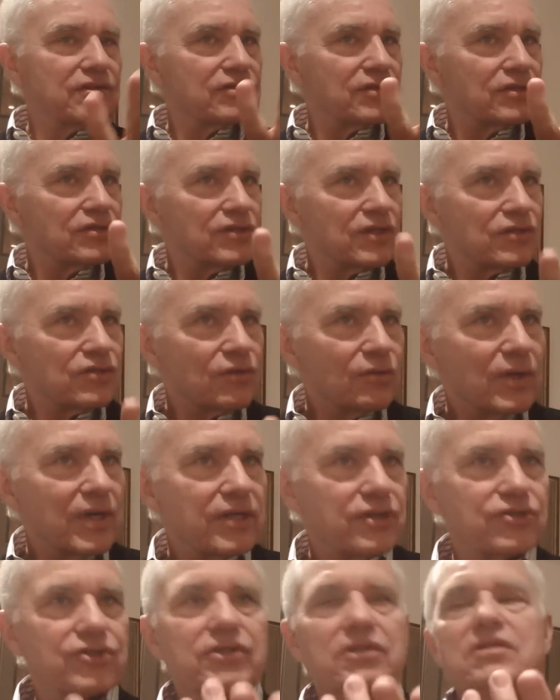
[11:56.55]
and
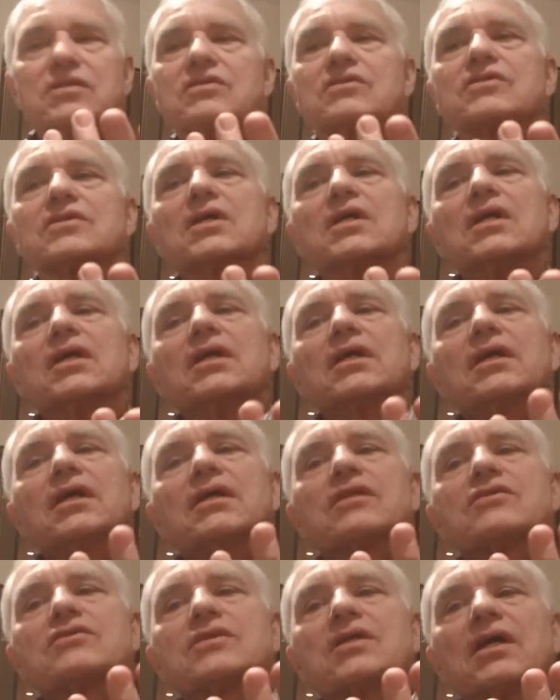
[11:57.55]
situations.
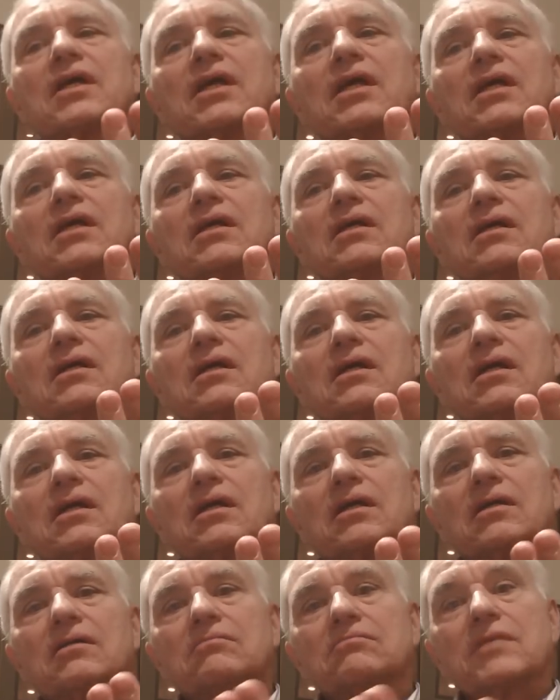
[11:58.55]
It's
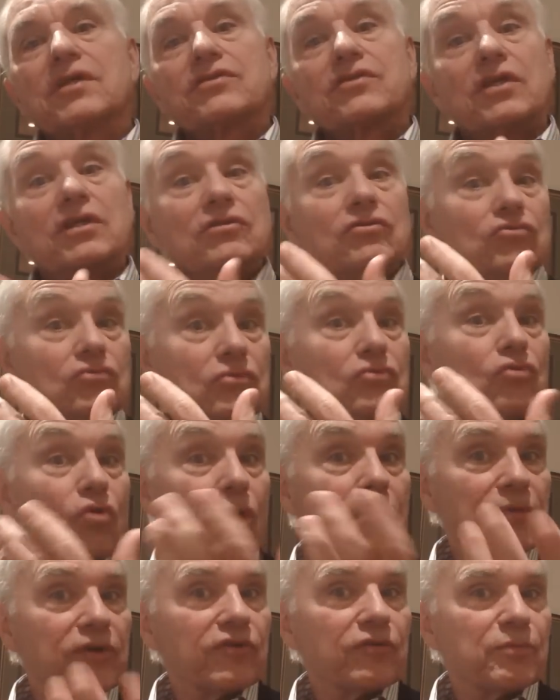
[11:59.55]
a
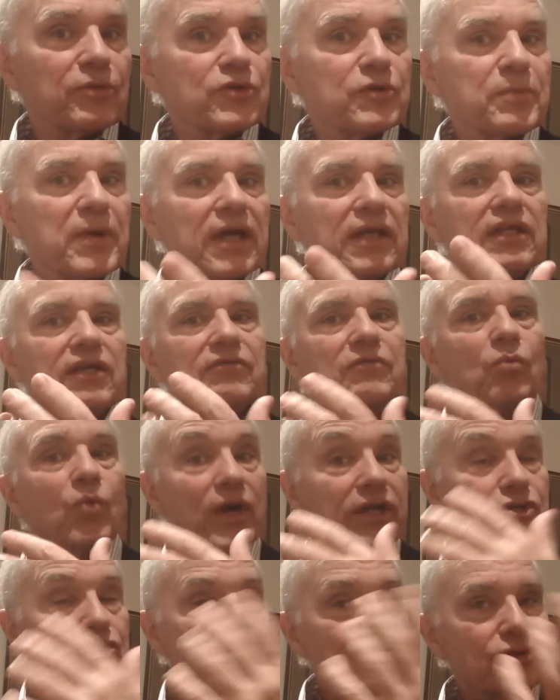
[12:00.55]
normative perspective.
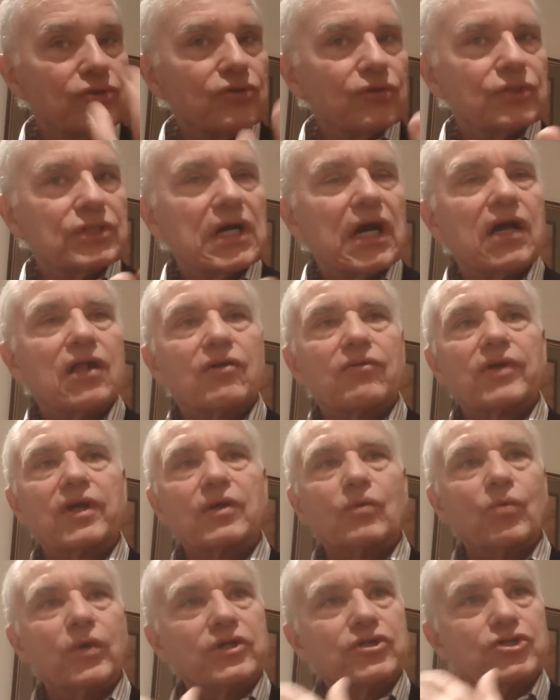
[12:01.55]
When should you tolerate? When